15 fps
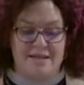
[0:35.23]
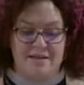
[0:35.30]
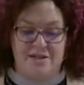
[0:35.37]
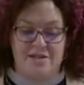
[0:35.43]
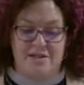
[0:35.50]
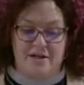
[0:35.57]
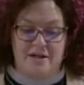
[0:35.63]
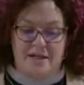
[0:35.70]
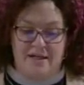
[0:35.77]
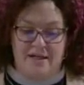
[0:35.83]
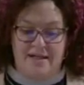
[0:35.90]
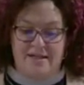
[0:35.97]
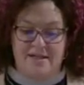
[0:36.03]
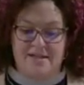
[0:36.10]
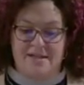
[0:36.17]
in the
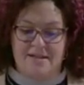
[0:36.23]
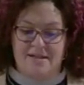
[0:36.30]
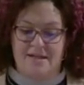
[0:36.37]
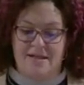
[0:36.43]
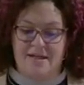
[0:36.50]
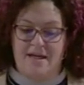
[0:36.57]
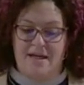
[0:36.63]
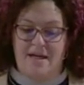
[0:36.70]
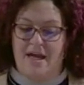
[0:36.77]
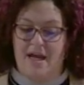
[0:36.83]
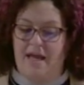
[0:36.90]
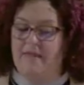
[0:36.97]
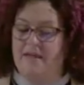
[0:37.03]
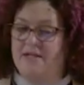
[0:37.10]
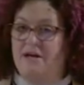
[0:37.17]
darkness,
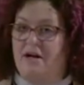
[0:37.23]
and the